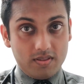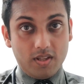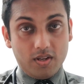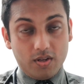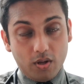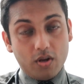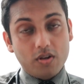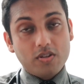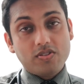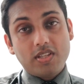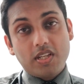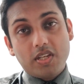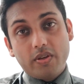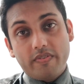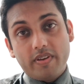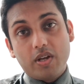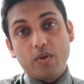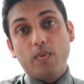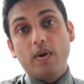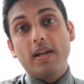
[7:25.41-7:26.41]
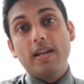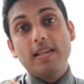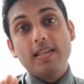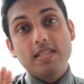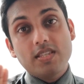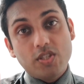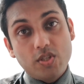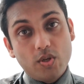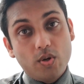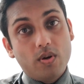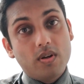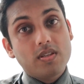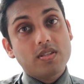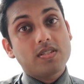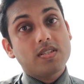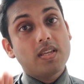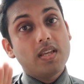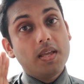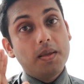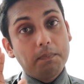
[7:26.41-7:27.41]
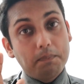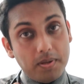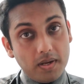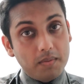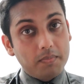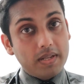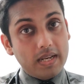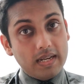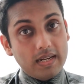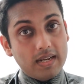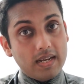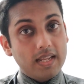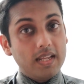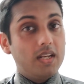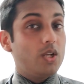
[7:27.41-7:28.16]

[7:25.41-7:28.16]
The knowledge that you've acquired is yours permanently.